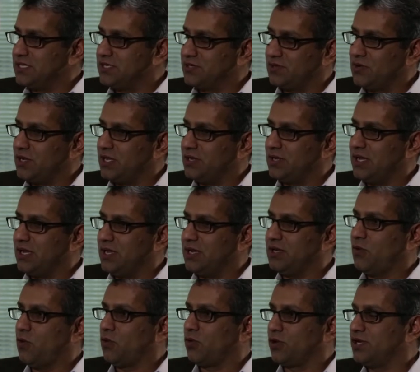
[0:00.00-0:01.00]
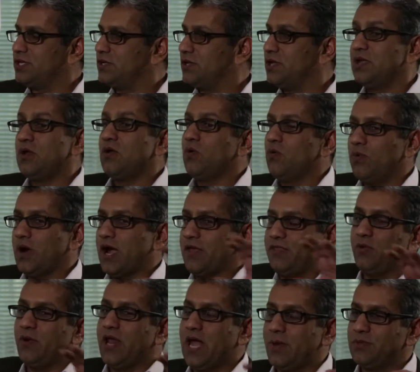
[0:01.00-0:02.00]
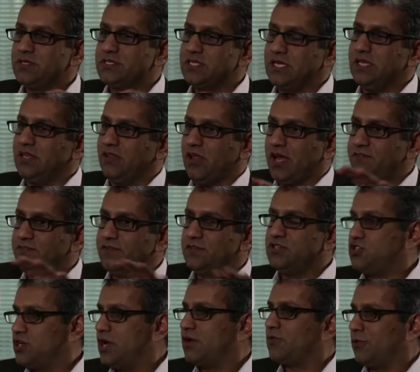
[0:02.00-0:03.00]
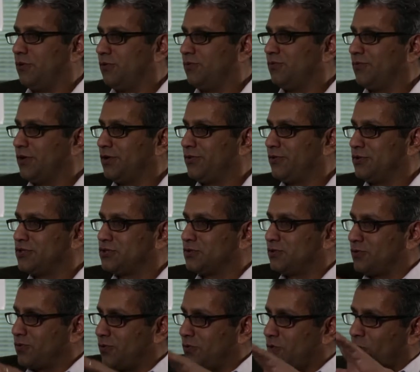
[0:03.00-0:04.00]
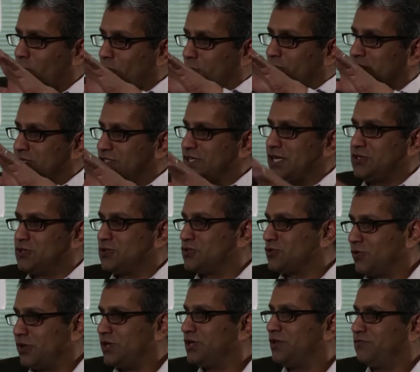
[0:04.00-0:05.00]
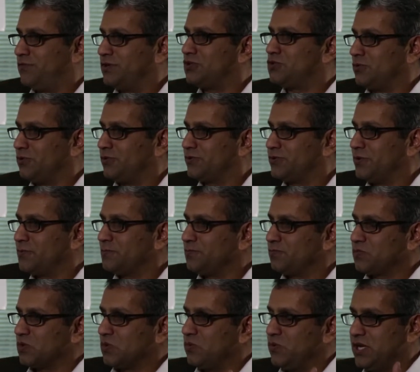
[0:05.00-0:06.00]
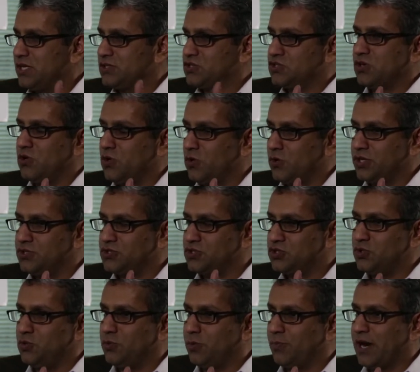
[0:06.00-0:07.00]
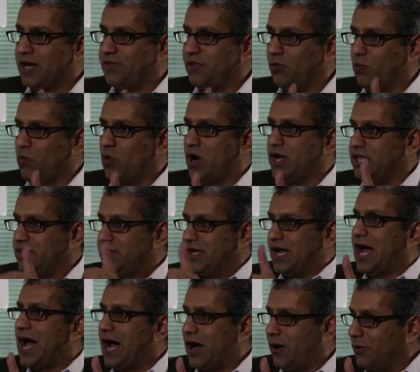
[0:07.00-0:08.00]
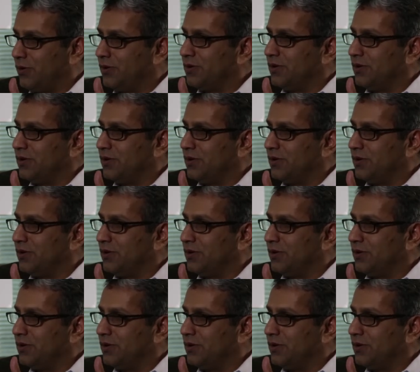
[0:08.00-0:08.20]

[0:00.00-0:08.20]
what happens in life in general, whether it's organizations or individuals, we get so consumed by the what and the how.